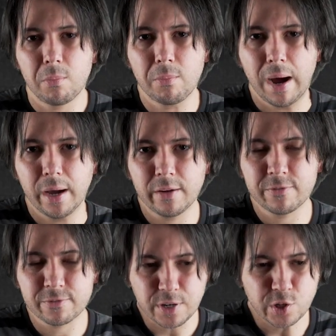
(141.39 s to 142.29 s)
My
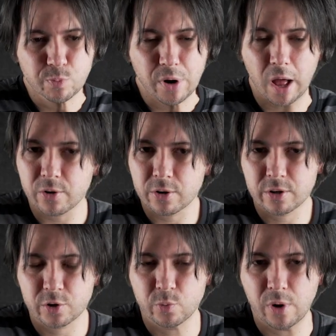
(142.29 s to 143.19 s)
friend's brother,
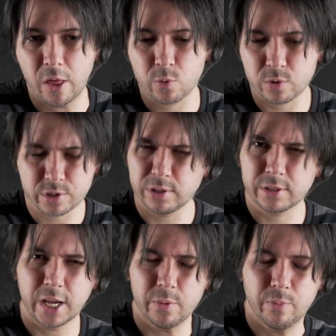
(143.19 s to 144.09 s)
her brother, was a
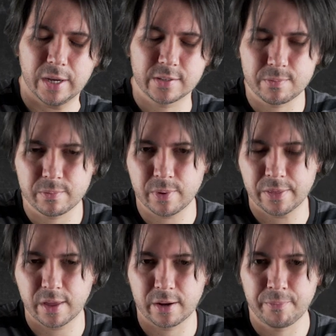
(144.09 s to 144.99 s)
little kid
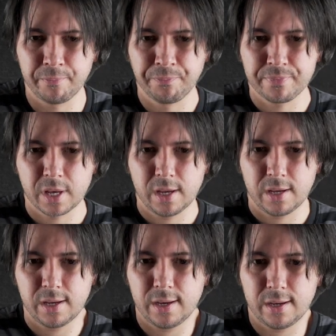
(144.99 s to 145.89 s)
back then,
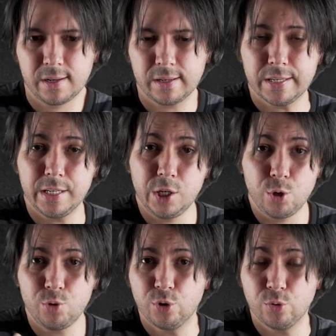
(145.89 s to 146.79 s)
and he
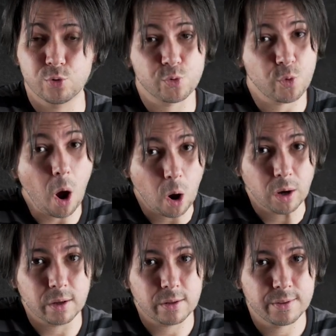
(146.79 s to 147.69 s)
used to
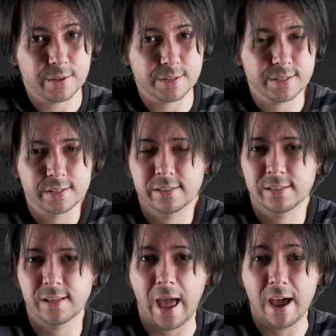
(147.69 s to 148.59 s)
draw this
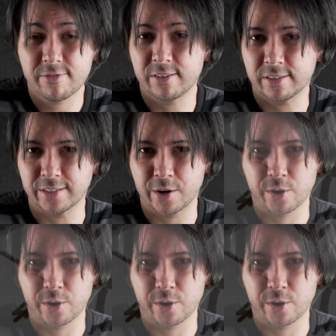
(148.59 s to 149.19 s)
little African